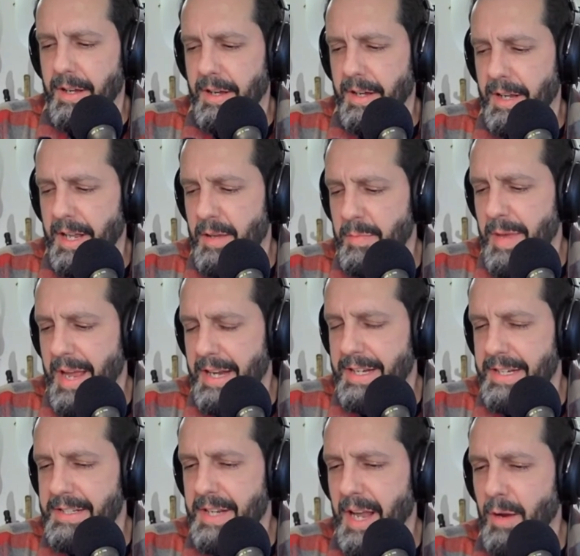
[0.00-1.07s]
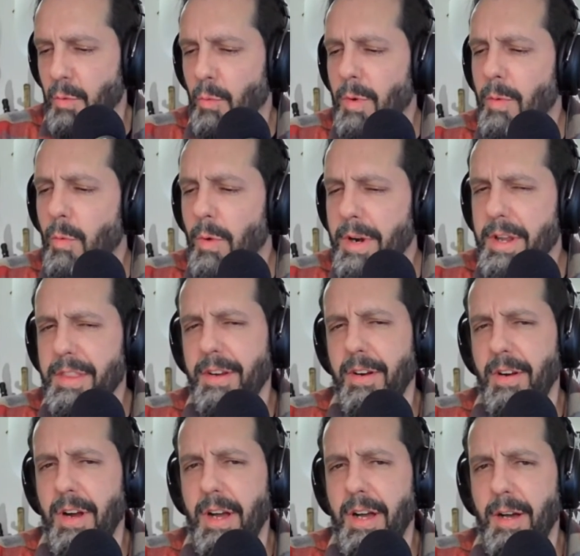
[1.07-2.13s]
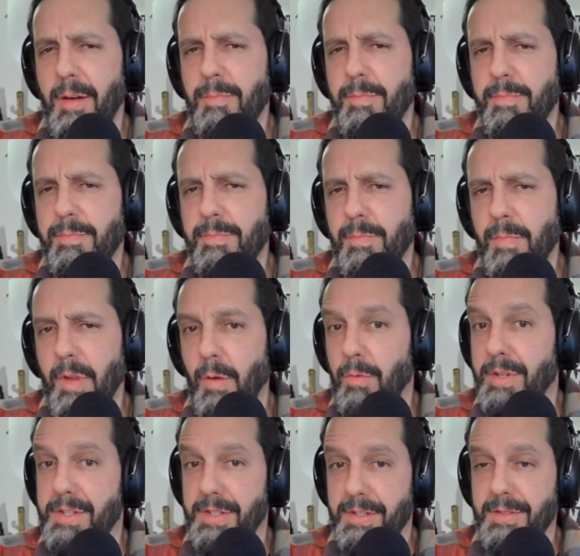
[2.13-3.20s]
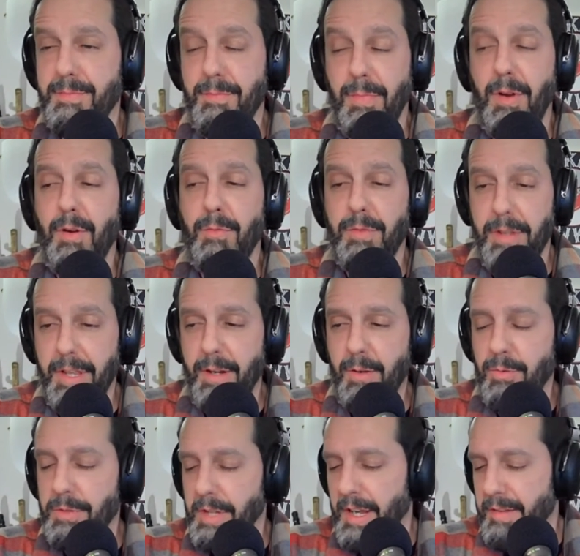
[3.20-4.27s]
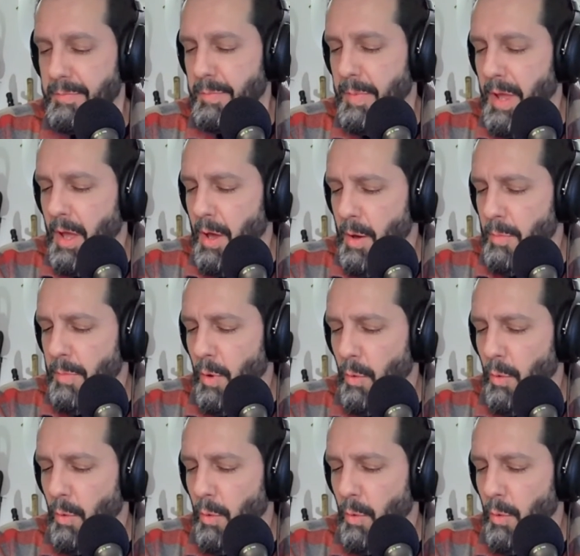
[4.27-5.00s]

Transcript: uh, Hitman design. What what mm-hmm. other um, which is a really cool knife but